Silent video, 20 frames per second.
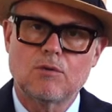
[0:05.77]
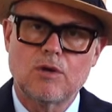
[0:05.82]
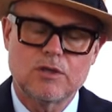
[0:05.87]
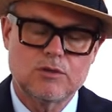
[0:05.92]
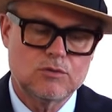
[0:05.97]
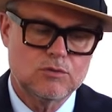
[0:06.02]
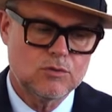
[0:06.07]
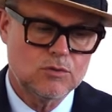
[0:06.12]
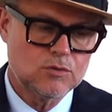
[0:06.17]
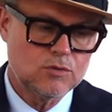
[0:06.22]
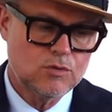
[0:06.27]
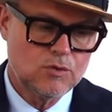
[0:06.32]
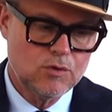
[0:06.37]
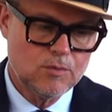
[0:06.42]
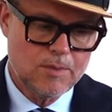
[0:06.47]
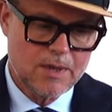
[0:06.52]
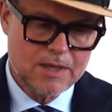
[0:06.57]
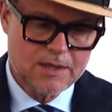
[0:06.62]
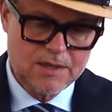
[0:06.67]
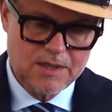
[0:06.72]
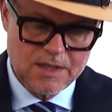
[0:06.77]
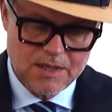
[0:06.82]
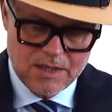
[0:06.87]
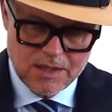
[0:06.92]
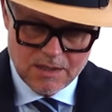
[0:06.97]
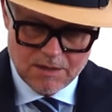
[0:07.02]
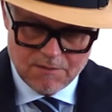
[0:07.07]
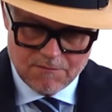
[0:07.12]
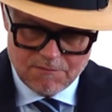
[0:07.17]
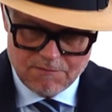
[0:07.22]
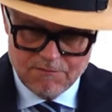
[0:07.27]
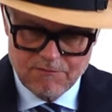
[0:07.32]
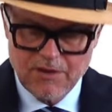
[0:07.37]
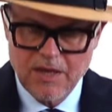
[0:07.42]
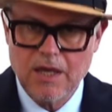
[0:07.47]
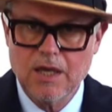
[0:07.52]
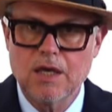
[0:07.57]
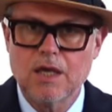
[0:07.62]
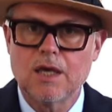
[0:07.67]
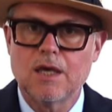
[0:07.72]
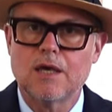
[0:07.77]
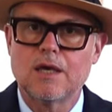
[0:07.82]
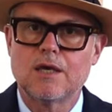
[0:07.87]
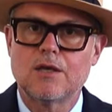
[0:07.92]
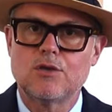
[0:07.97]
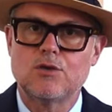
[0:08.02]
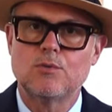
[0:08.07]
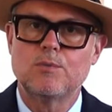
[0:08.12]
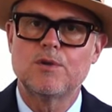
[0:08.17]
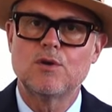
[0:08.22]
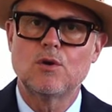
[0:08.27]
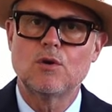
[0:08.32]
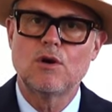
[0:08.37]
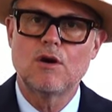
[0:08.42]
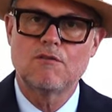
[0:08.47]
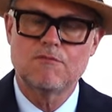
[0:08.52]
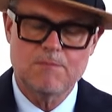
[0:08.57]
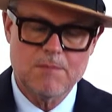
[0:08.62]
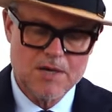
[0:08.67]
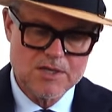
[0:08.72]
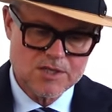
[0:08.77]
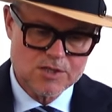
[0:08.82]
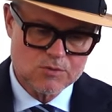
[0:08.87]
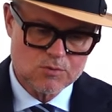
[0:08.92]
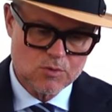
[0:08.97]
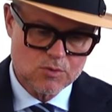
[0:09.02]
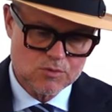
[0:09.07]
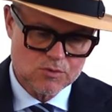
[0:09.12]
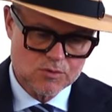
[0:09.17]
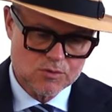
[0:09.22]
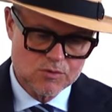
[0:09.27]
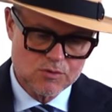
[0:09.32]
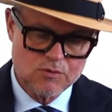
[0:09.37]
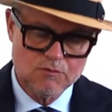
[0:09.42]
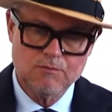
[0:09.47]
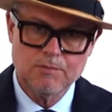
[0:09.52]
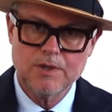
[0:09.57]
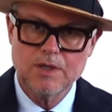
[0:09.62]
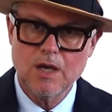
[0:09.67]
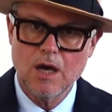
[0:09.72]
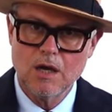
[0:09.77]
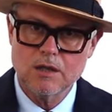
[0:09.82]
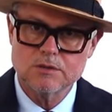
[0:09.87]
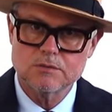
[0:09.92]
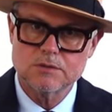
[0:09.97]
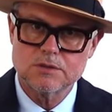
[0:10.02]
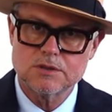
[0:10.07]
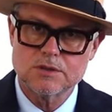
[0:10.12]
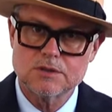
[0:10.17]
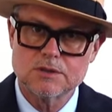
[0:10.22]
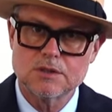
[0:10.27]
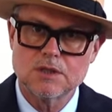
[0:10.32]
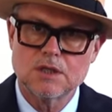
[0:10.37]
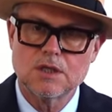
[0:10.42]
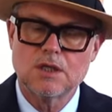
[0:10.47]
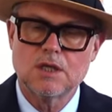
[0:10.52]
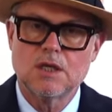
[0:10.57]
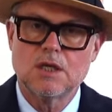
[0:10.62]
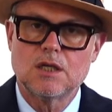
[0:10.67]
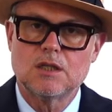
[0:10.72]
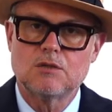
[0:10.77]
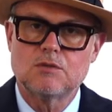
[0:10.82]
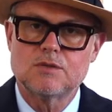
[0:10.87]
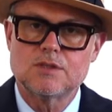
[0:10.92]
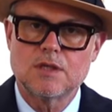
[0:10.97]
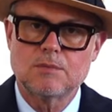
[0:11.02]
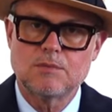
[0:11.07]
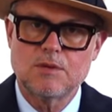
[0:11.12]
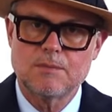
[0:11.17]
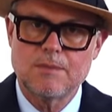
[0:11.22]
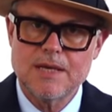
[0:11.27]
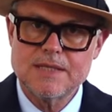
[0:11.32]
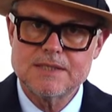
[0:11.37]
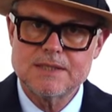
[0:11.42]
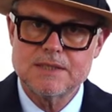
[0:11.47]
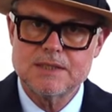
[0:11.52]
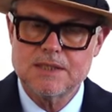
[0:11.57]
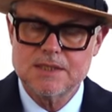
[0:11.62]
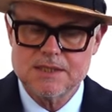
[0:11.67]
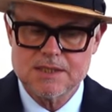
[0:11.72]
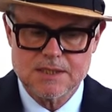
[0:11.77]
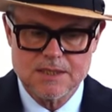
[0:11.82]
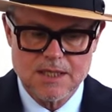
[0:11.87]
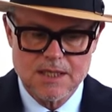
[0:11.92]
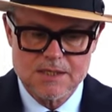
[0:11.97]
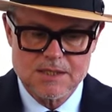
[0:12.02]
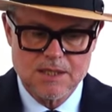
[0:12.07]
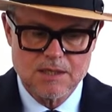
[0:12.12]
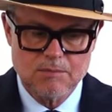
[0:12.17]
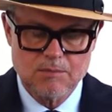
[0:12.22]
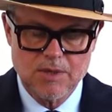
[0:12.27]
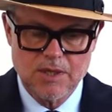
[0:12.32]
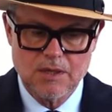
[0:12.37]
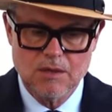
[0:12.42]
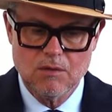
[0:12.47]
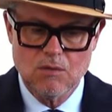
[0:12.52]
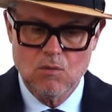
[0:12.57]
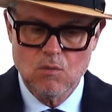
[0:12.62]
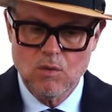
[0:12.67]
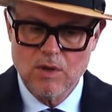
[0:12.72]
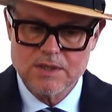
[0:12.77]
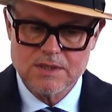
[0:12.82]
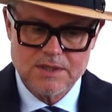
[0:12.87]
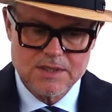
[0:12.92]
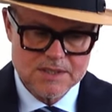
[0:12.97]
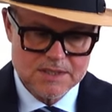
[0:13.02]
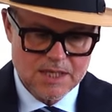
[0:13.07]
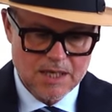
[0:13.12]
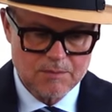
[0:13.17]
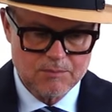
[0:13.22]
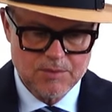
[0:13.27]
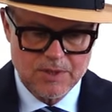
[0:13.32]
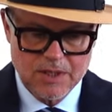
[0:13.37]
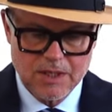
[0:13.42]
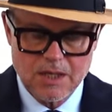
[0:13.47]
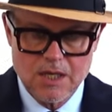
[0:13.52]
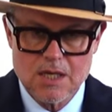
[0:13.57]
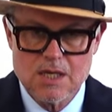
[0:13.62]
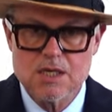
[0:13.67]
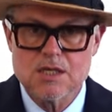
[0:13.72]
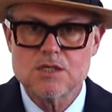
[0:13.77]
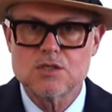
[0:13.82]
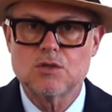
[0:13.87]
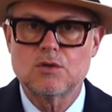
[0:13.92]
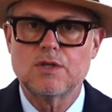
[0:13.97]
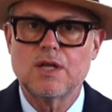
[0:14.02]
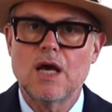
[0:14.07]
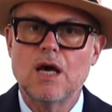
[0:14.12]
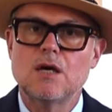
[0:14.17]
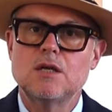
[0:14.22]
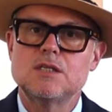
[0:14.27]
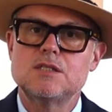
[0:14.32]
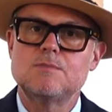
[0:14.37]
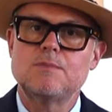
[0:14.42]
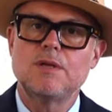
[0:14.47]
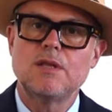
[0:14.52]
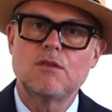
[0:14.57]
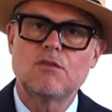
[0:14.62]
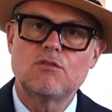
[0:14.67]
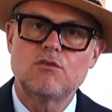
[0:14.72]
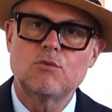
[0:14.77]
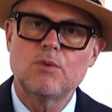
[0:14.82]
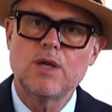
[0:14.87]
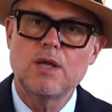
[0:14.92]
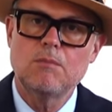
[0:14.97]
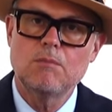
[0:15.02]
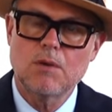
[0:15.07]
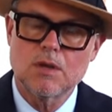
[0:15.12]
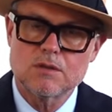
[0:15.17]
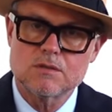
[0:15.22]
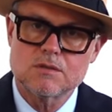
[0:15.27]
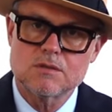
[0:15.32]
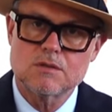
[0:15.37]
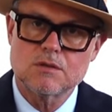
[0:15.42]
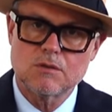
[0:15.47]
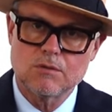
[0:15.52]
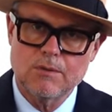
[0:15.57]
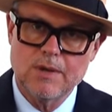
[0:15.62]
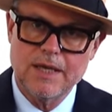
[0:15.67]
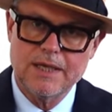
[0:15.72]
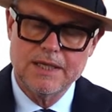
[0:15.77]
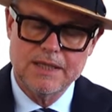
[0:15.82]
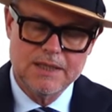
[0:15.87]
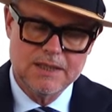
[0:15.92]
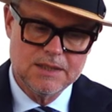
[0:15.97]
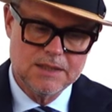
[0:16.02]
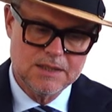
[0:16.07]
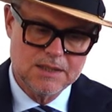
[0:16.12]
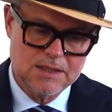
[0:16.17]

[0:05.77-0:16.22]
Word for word: going to talk to you about the fake humidor of disposals. You've been hundreds to send me messages and asking me what is happening. So now it's been three months already